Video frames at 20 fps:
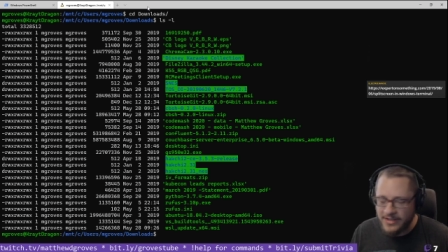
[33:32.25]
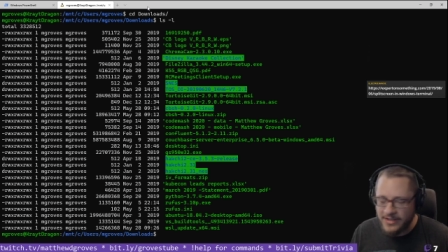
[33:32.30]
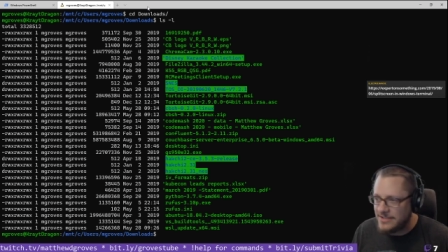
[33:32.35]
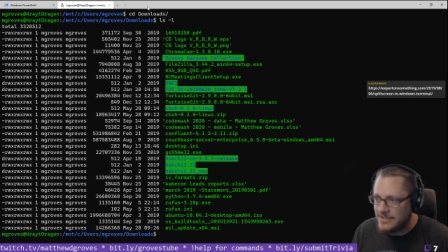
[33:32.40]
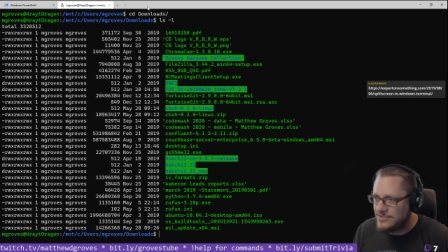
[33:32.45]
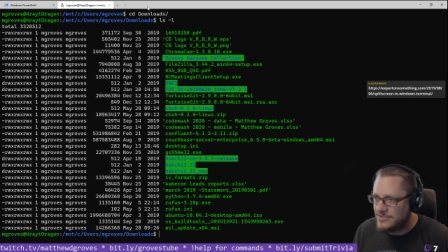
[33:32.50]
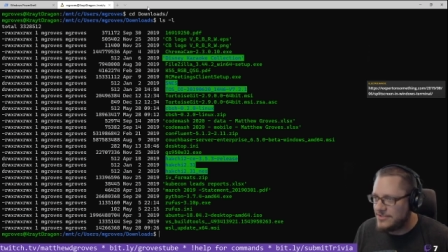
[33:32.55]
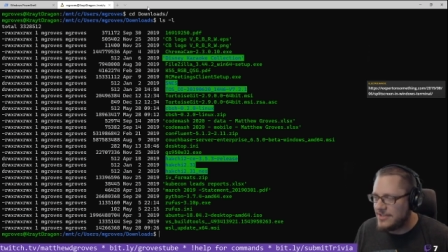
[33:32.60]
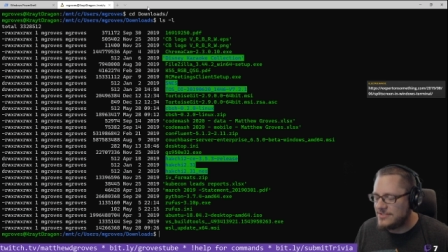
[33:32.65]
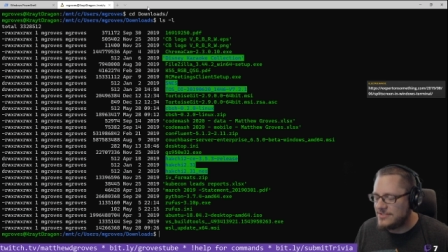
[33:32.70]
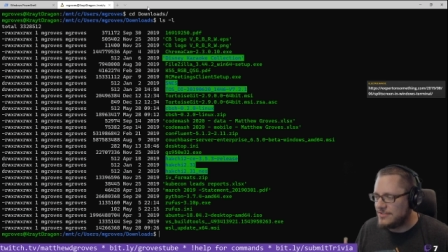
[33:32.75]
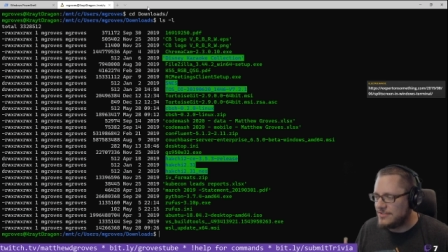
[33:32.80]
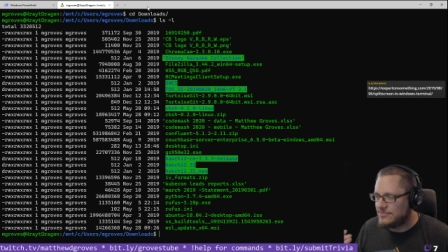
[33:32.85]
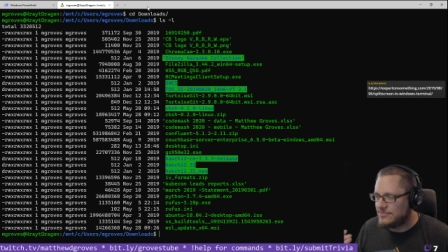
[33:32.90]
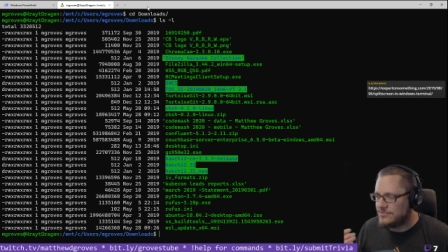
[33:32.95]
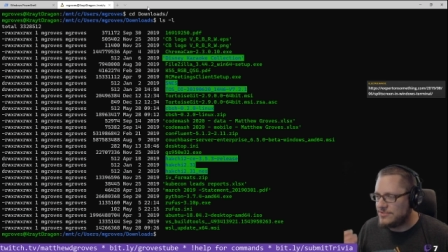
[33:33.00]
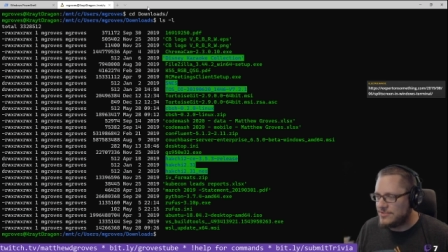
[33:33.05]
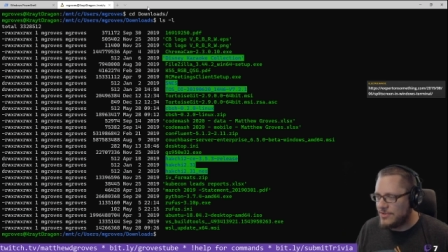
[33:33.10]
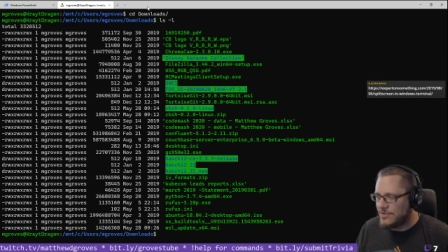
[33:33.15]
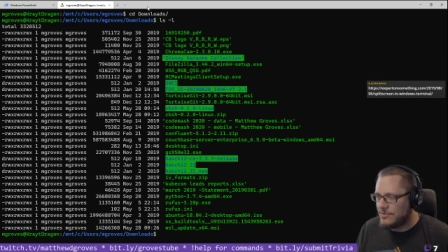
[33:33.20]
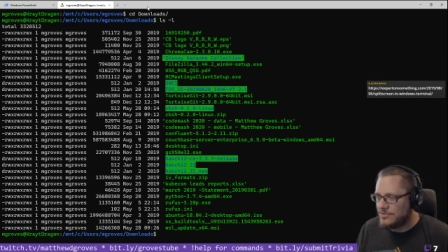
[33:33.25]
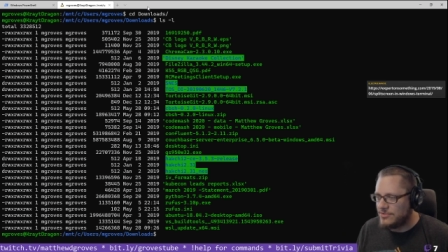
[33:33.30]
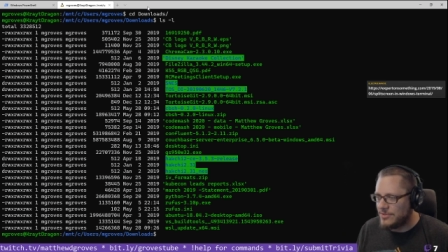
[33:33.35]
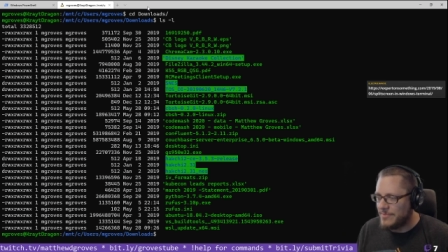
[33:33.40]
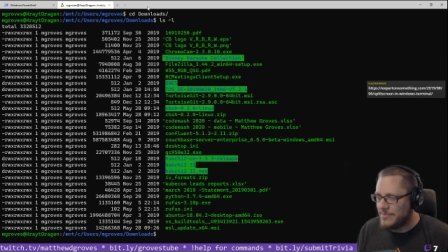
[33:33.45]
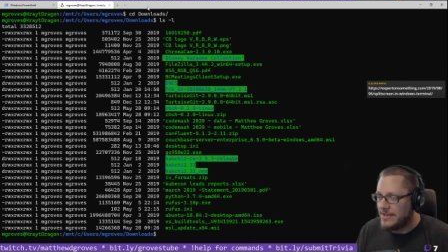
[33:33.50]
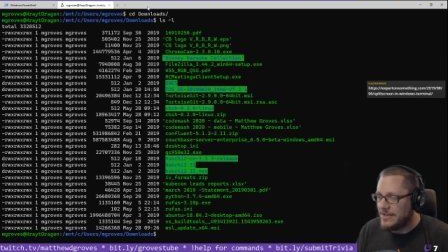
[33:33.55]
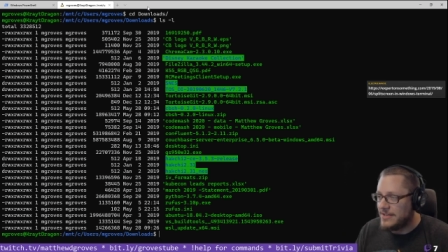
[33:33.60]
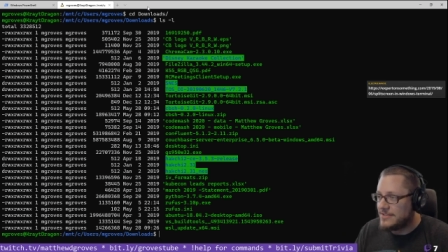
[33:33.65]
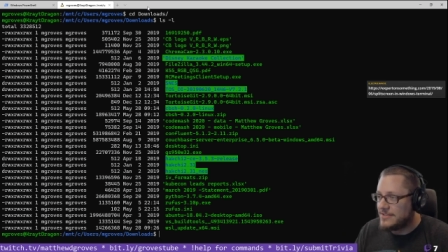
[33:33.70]
It's just so
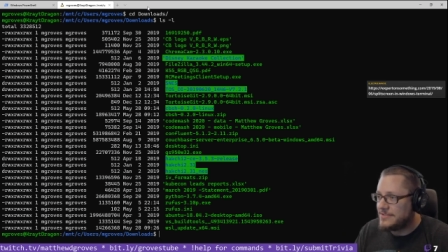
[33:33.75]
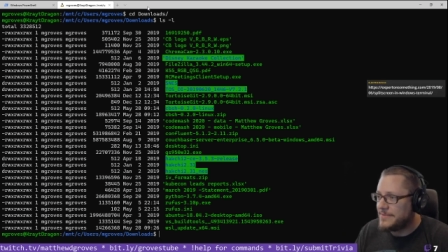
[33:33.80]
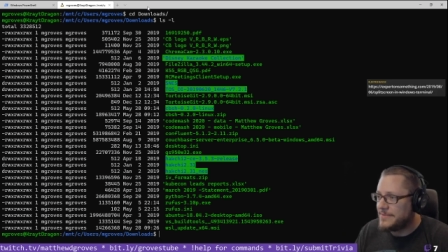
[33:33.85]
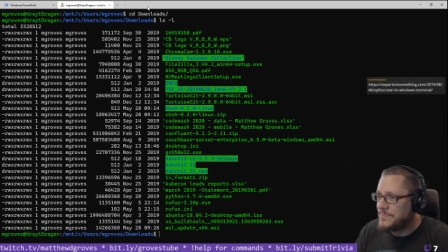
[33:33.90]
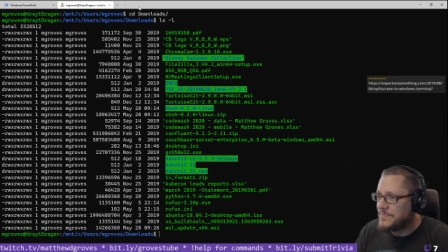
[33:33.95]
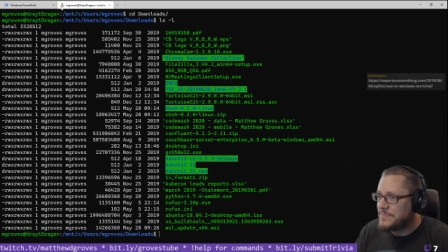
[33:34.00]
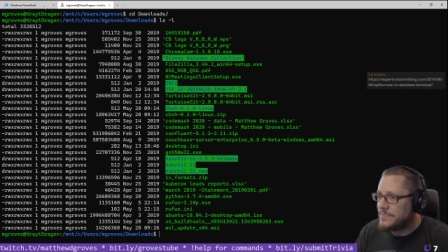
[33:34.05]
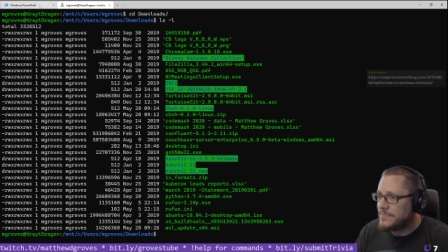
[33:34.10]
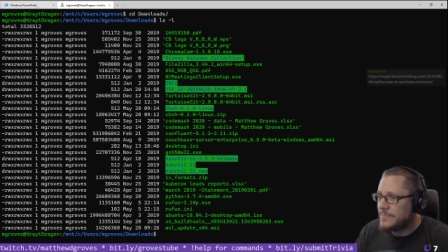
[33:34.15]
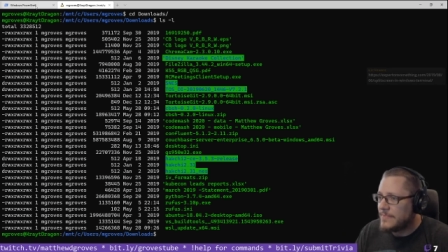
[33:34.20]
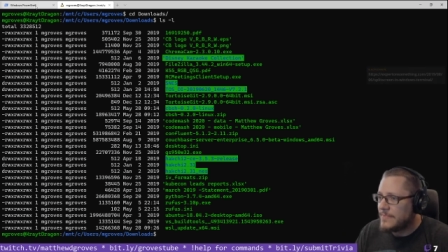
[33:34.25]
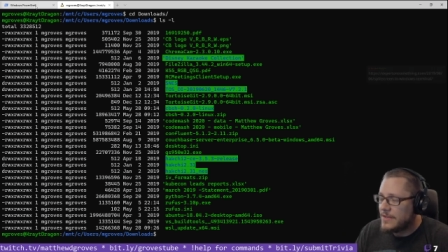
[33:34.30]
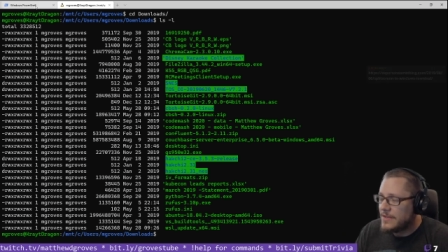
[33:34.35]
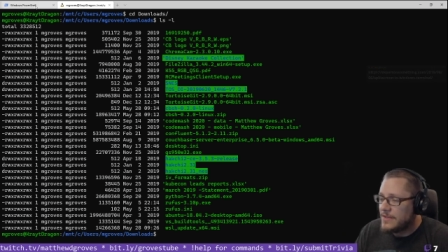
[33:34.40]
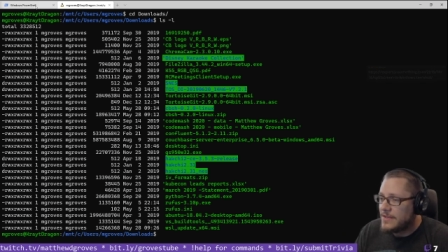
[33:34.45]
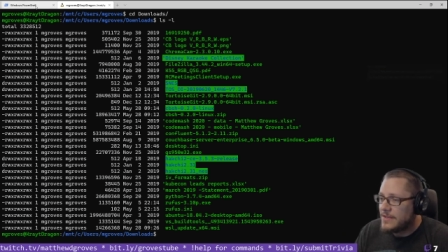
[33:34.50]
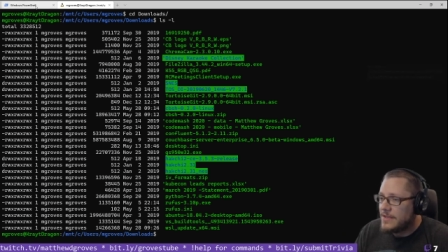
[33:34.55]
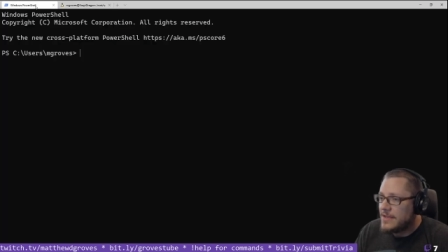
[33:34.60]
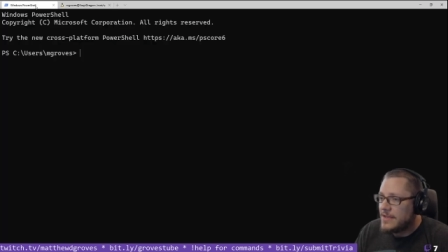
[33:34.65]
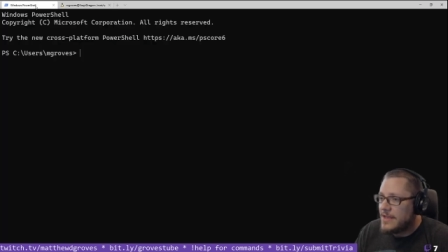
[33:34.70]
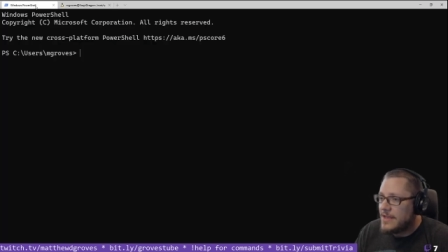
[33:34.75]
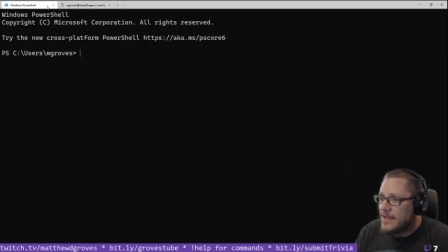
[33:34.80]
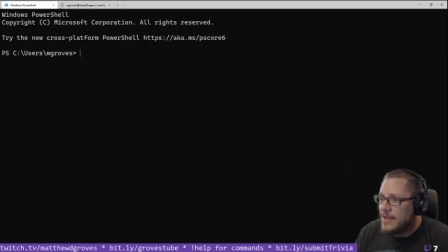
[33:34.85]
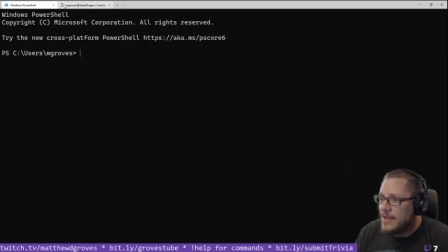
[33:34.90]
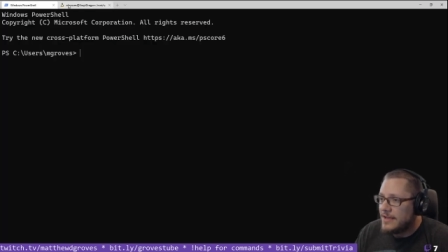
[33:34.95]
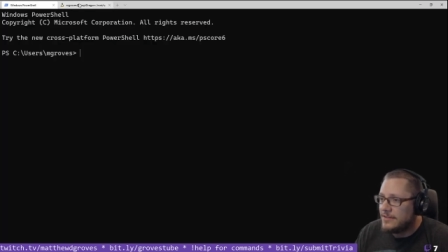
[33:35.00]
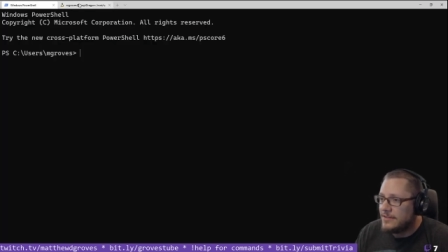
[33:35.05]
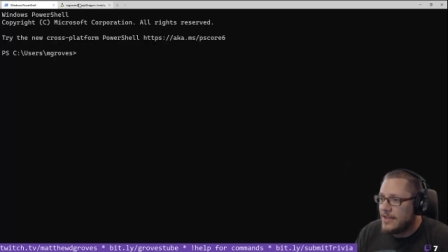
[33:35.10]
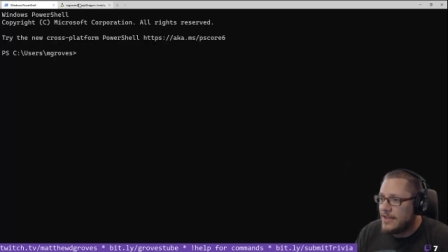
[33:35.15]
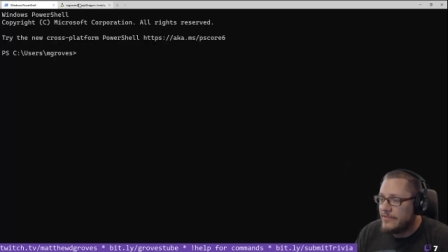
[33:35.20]
tremendous.
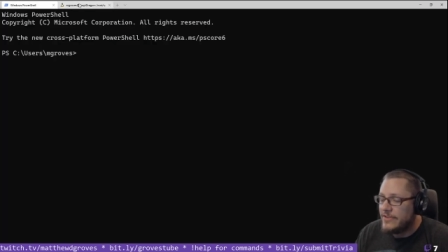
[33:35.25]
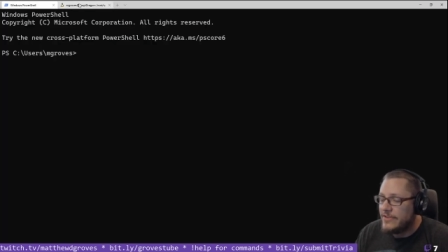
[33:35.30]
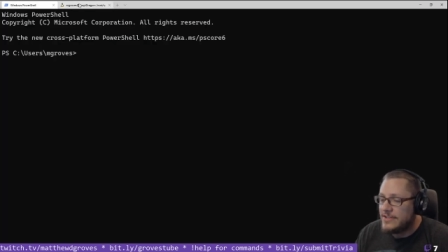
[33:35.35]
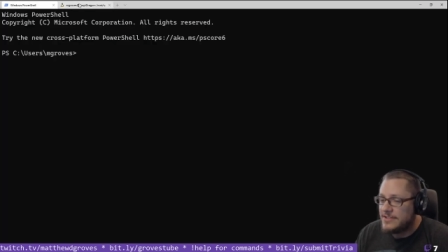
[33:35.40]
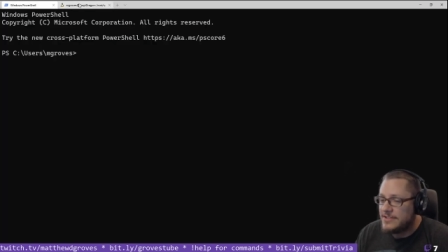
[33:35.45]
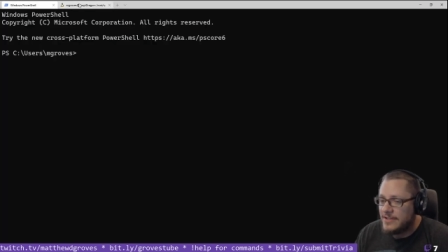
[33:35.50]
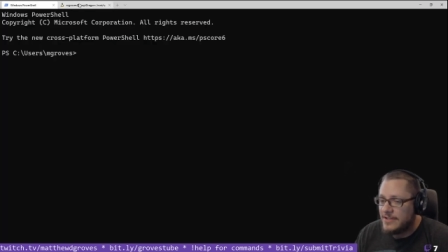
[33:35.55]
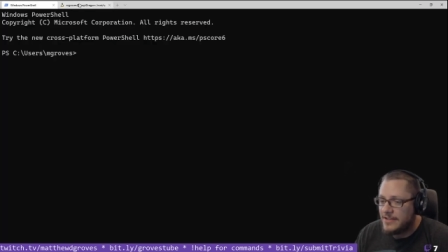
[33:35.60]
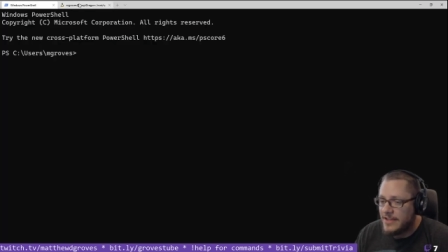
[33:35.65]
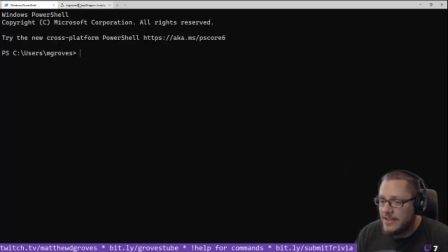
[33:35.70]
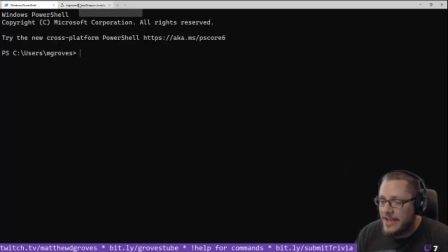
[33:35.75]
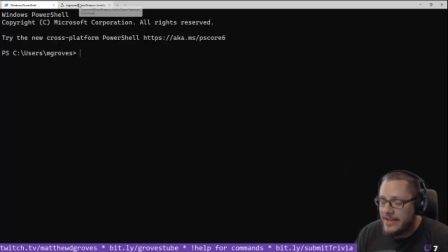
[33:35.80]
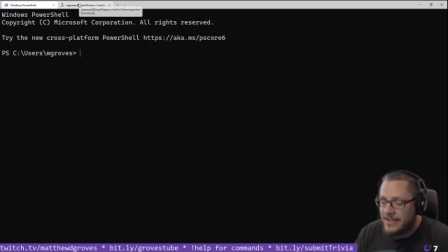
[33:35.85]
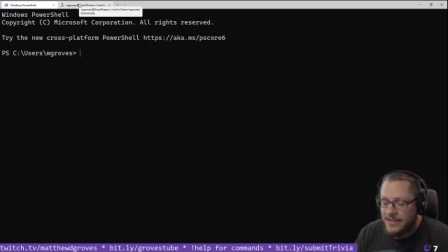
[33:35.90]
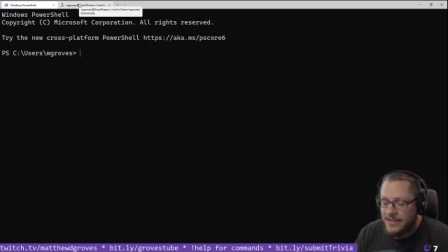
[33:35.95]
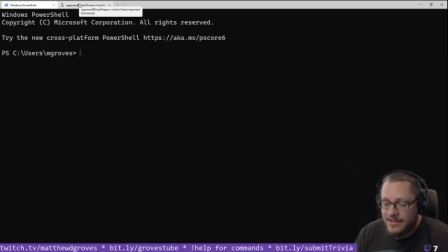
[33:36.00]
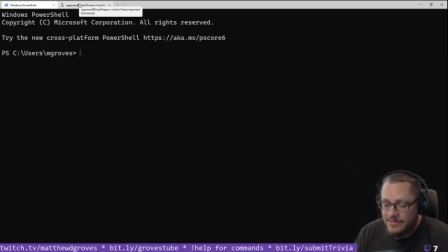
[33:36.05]
Love it. Like,